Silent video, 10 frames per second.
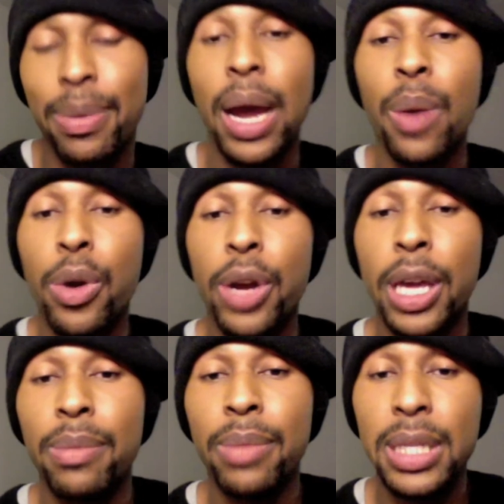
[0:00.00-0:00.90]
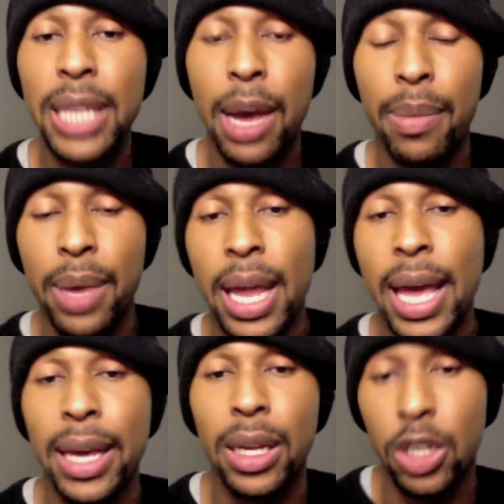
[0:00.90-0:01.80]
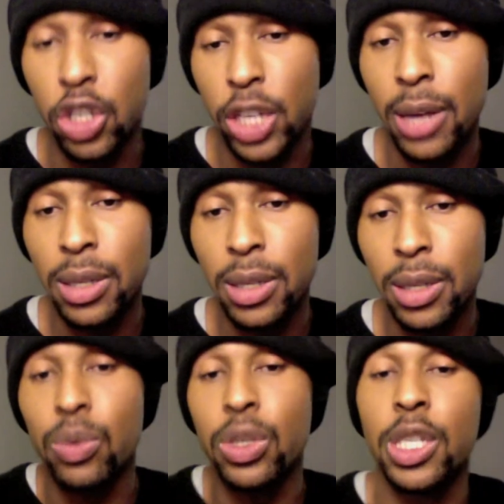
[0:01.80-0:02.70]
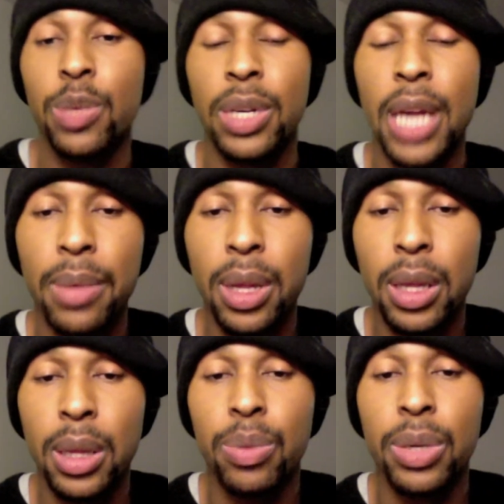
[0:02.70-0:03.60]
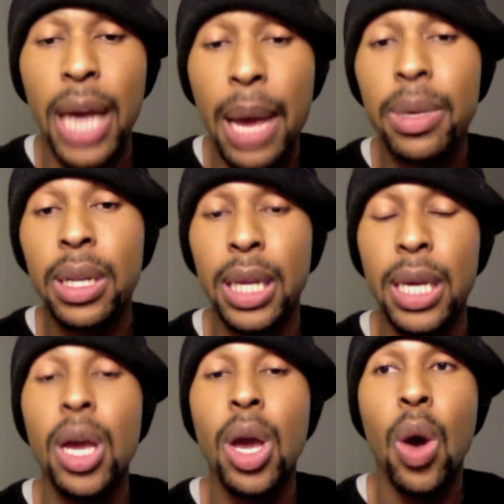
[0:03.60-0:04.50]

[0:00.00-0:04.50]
but I work in Midtown Manhattan in Chelsea, which is a predominantly